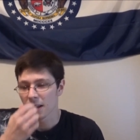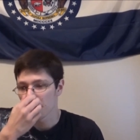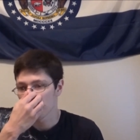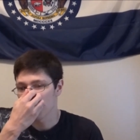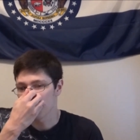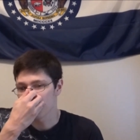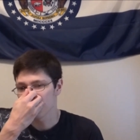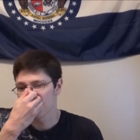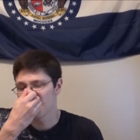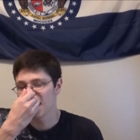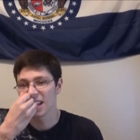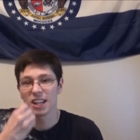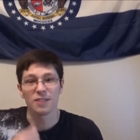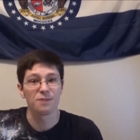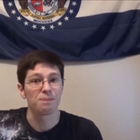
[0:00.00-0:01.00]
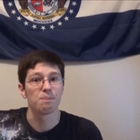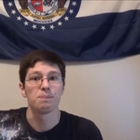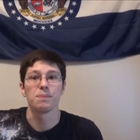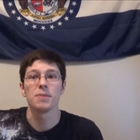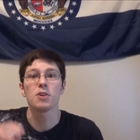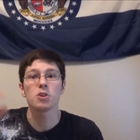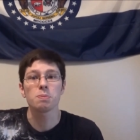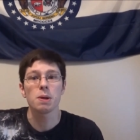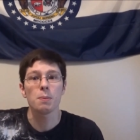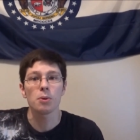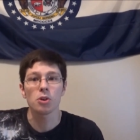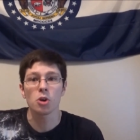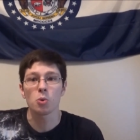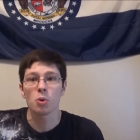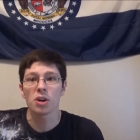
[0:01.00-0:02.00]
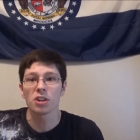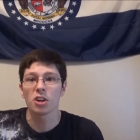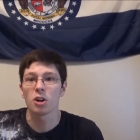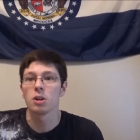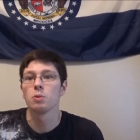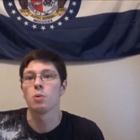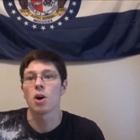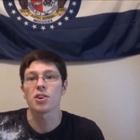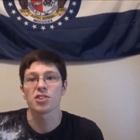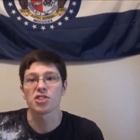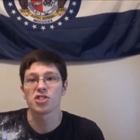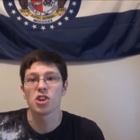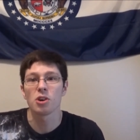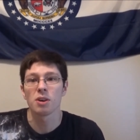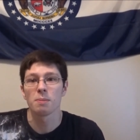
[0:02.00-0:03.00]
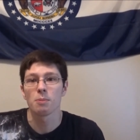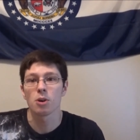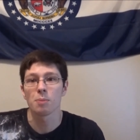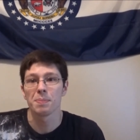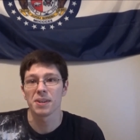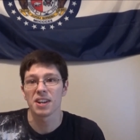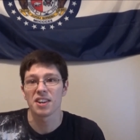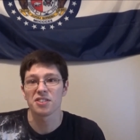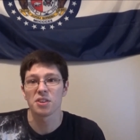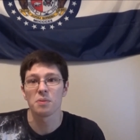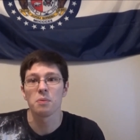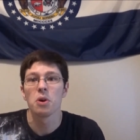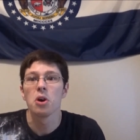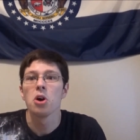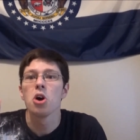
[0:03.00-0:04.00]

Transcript: But if those people don't want to go and watch the show anymore because of